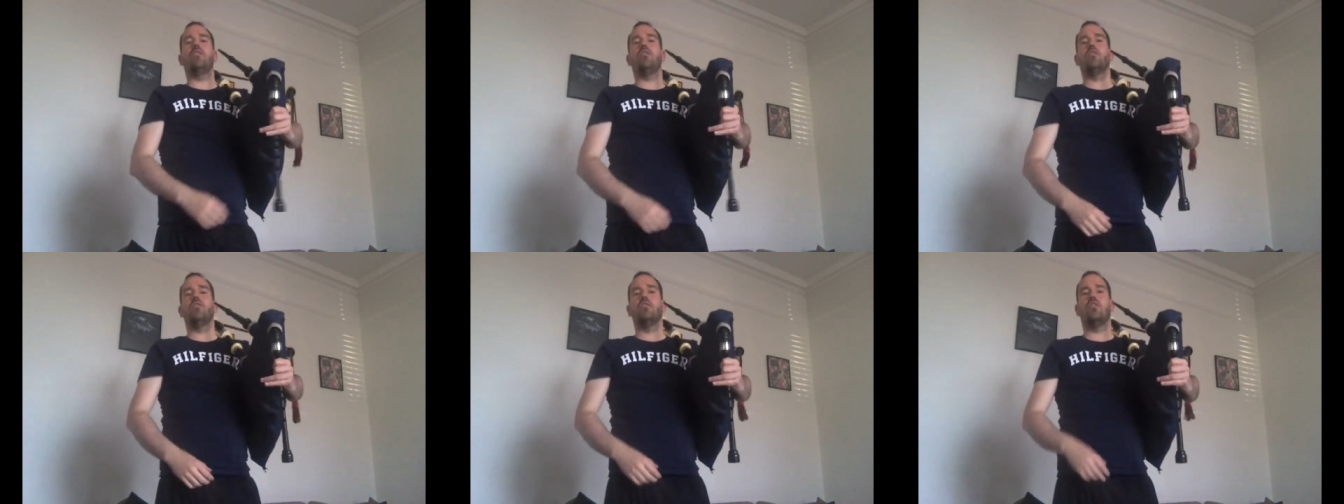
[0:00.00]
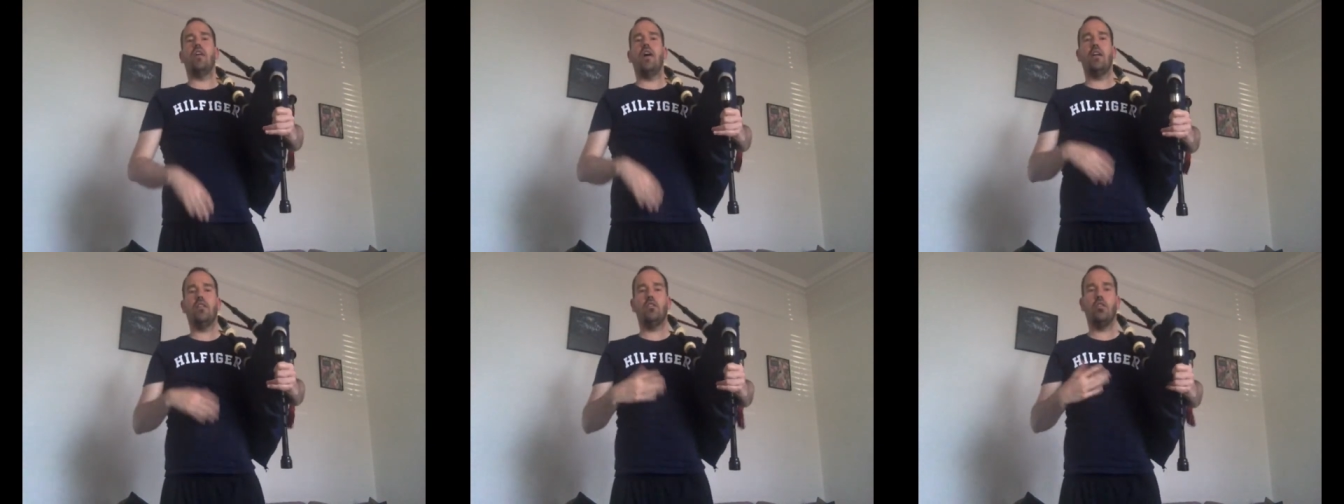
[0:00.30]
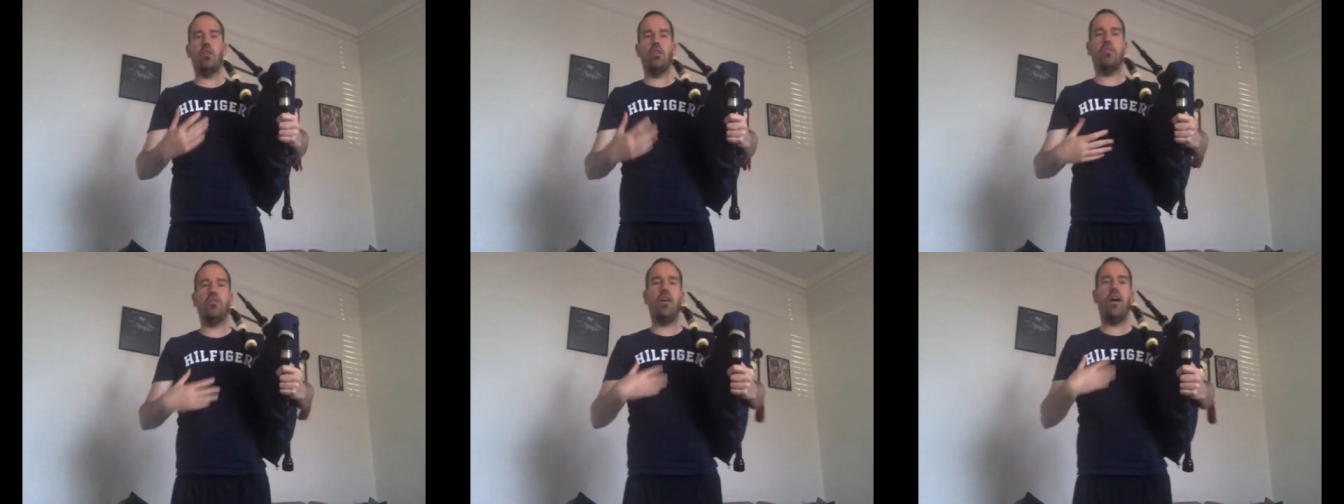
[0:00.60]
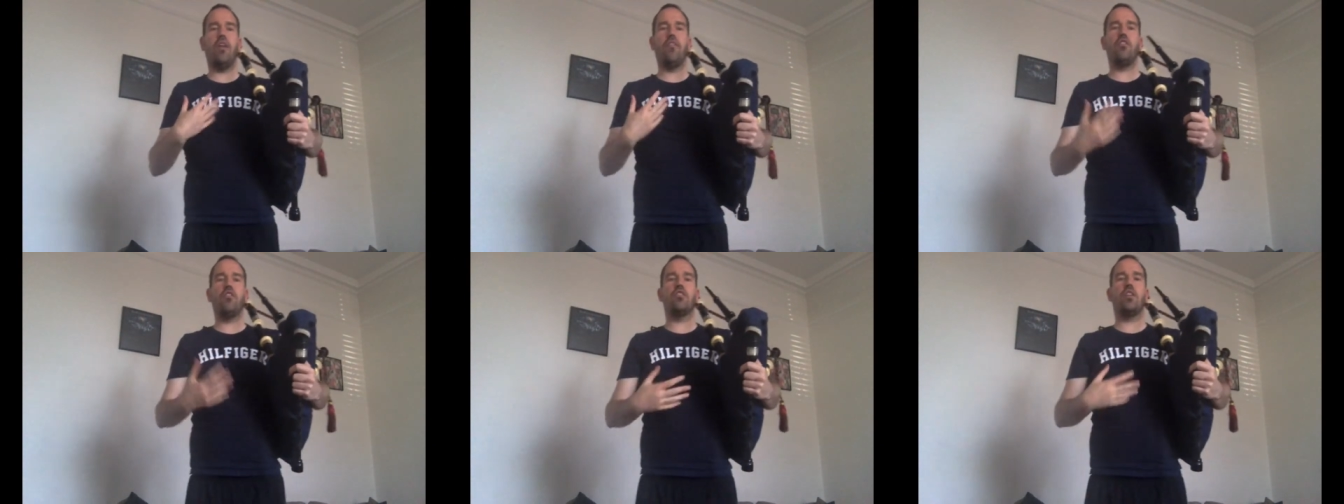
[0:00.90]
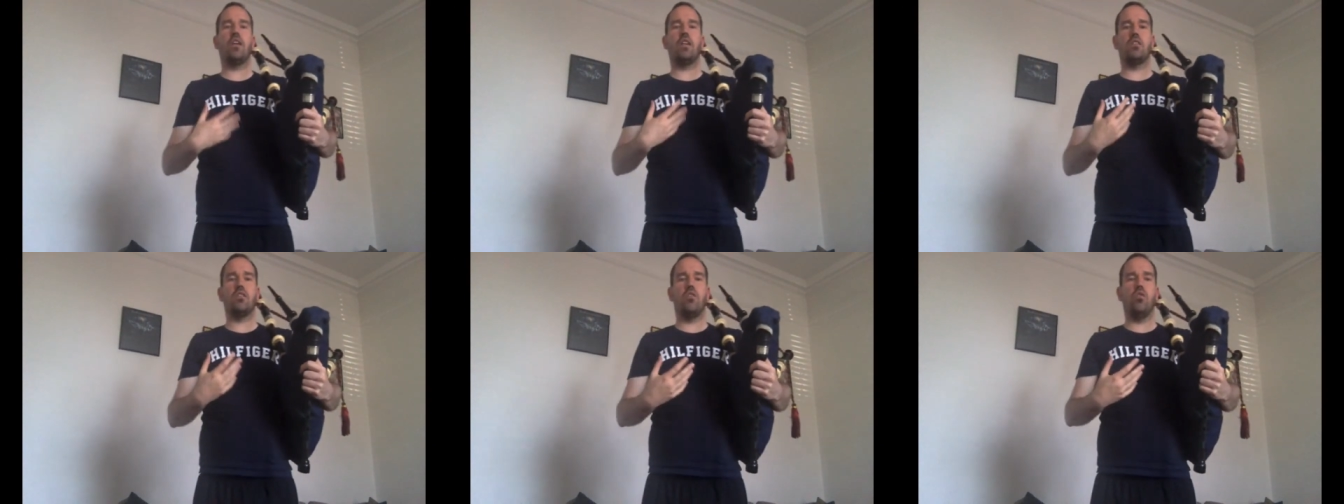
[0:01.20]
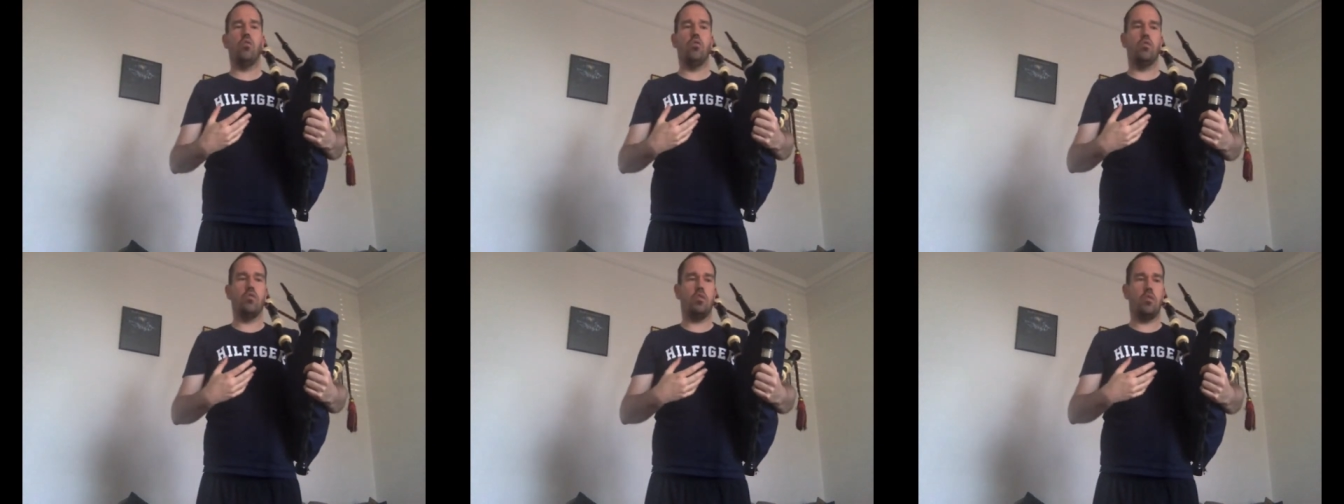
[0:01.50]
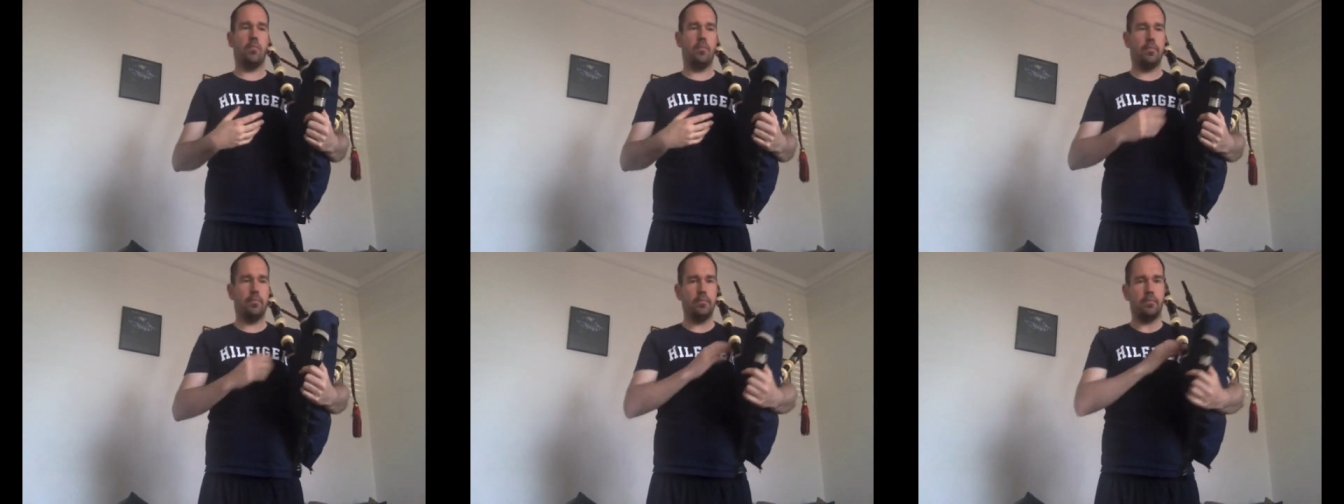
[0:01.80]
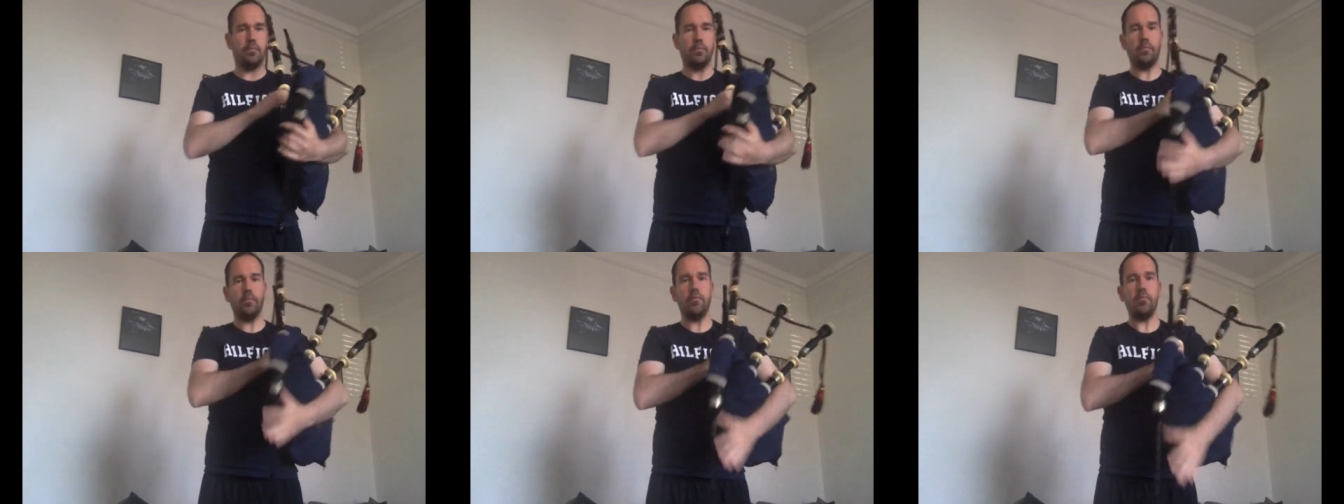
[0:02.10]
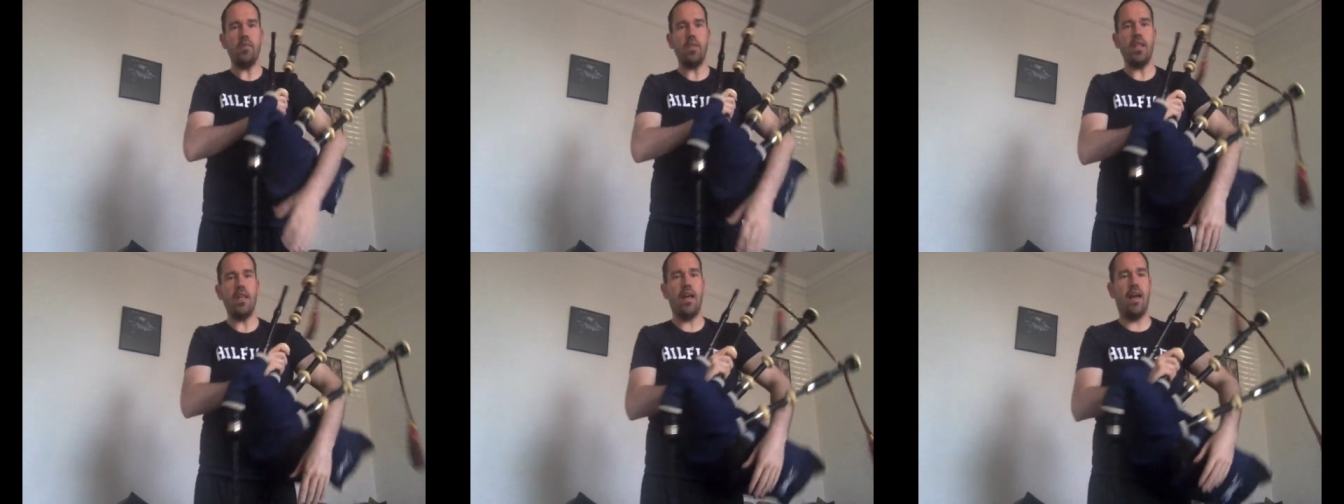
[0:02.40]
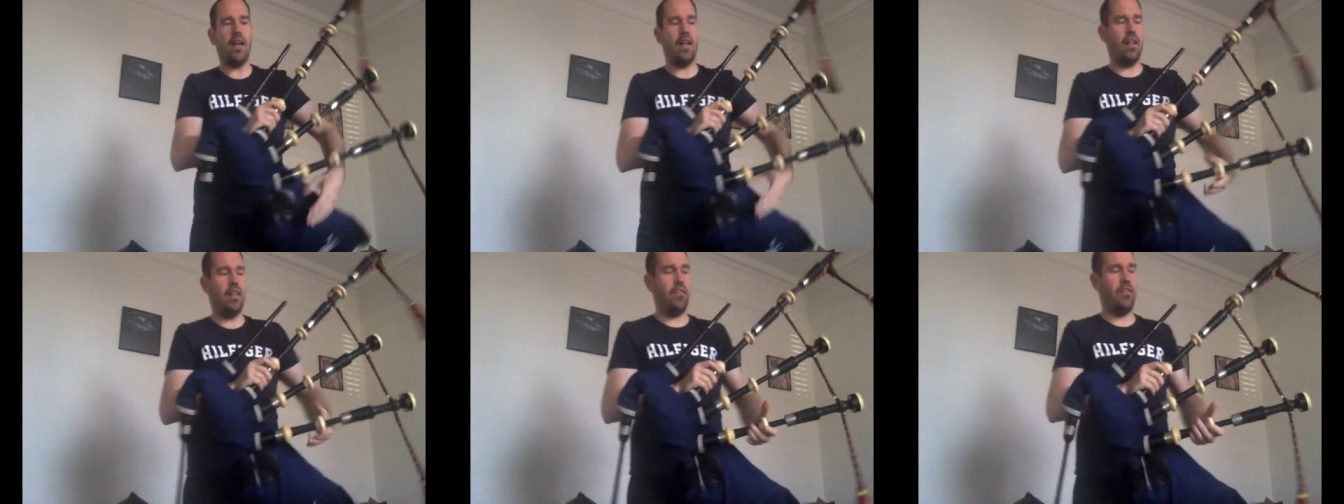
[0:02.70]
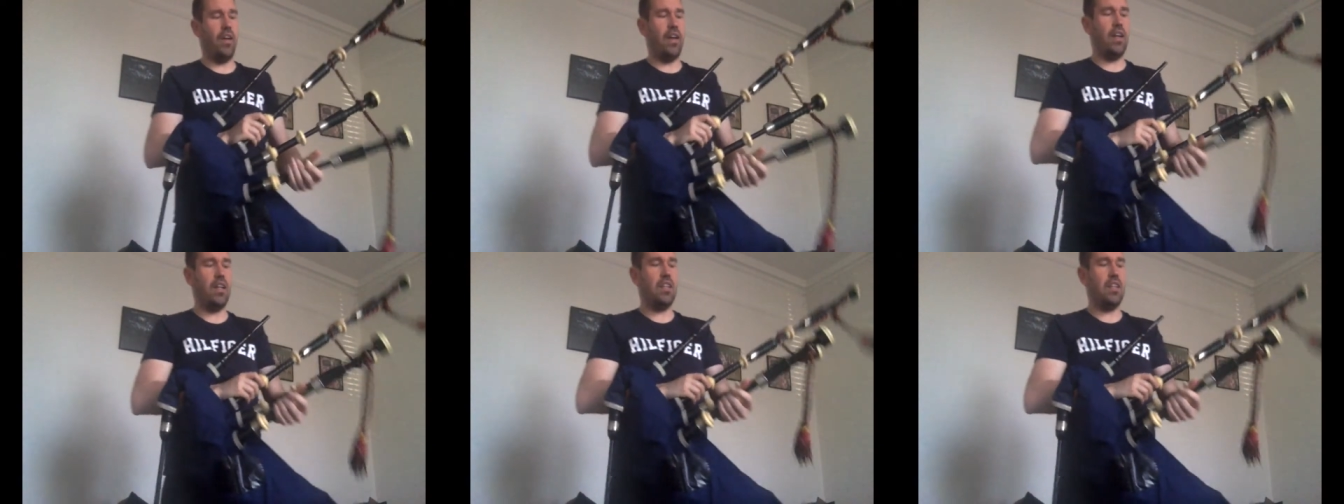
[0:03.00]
So that took 5 or 6 goes, and at the very